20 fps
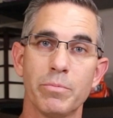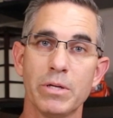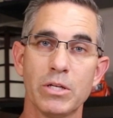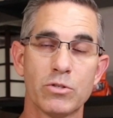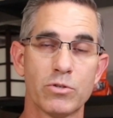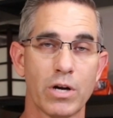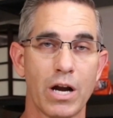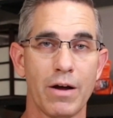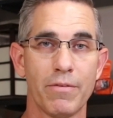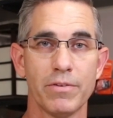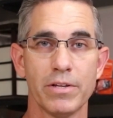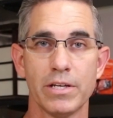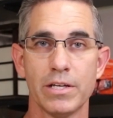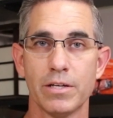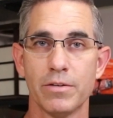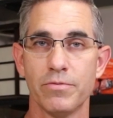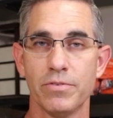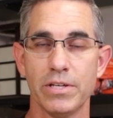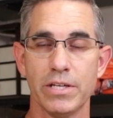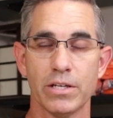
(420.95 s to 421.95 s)
to be traveling
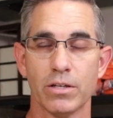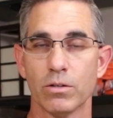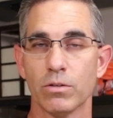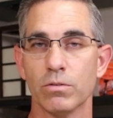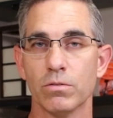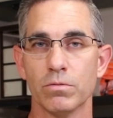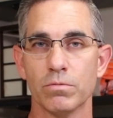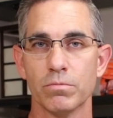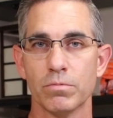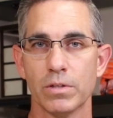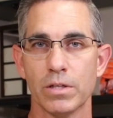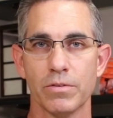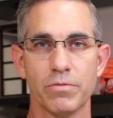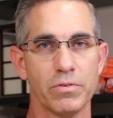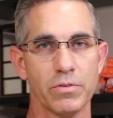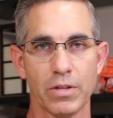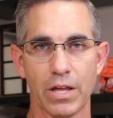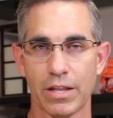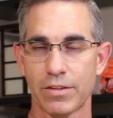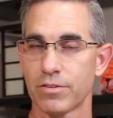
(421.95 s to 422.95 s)
in a vehicle? If
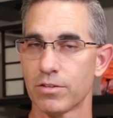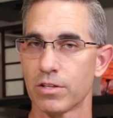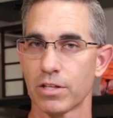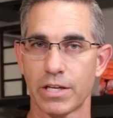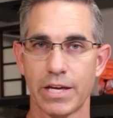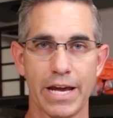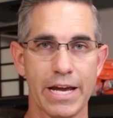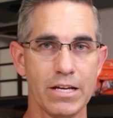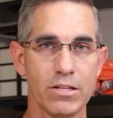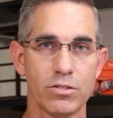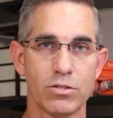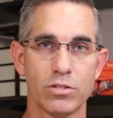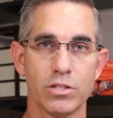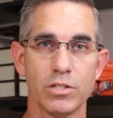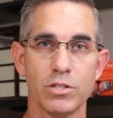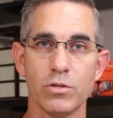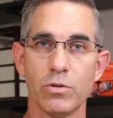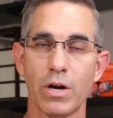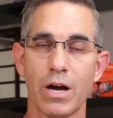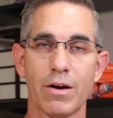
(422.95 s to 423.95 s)
that's the case,
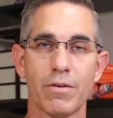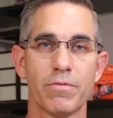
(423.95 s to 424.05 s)
then you